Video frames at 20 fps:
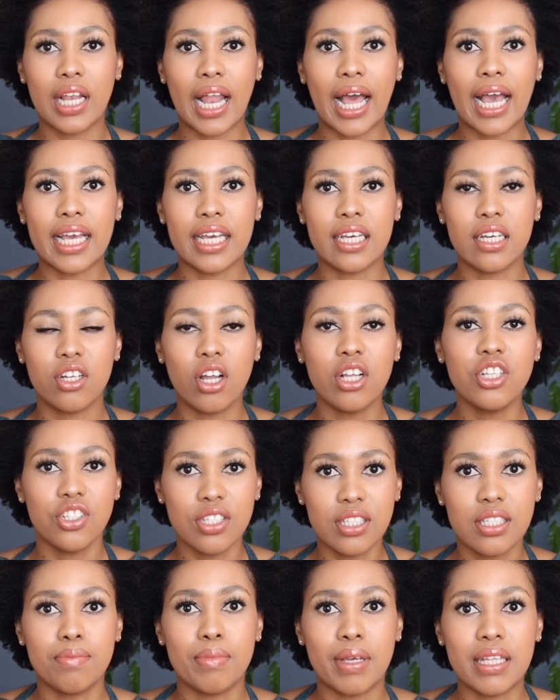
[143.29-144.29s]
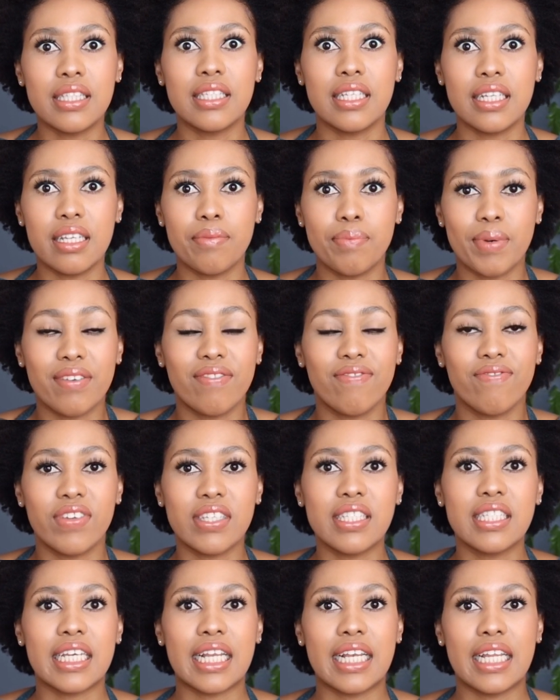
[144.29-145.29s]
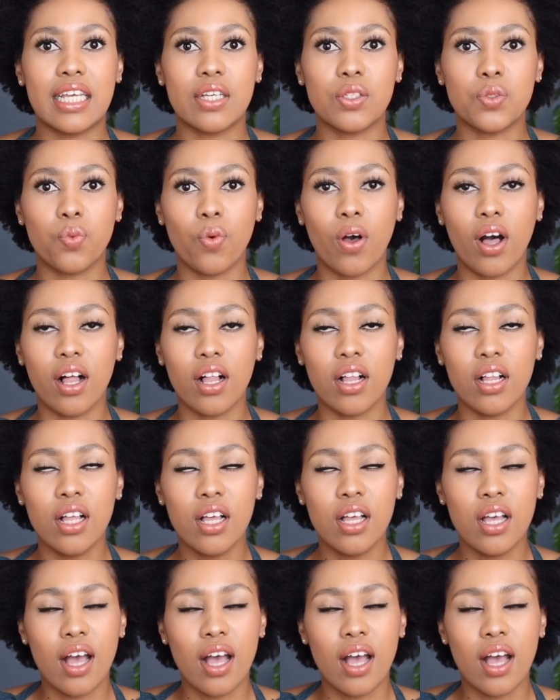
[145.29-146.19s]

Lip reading: like not just mentally but physically as well.